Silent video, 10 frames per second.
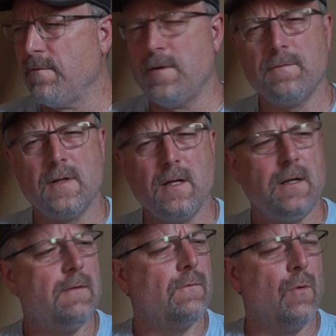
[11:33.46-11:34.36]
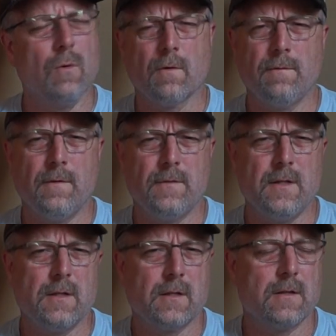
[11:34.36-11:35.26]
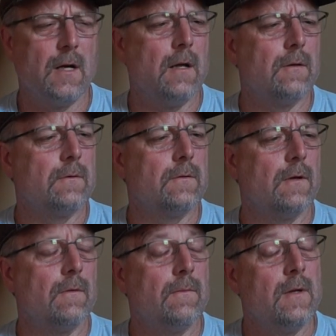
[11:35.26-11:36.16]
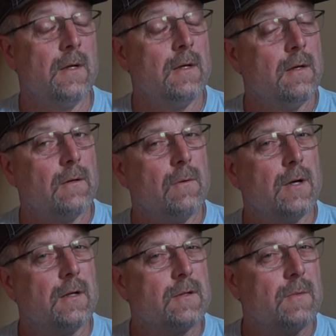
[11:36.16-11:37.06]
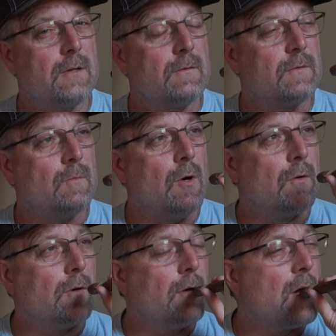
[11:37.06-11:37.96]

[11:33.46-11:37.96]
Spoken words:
$54 or $56, so quite an expensive smoke.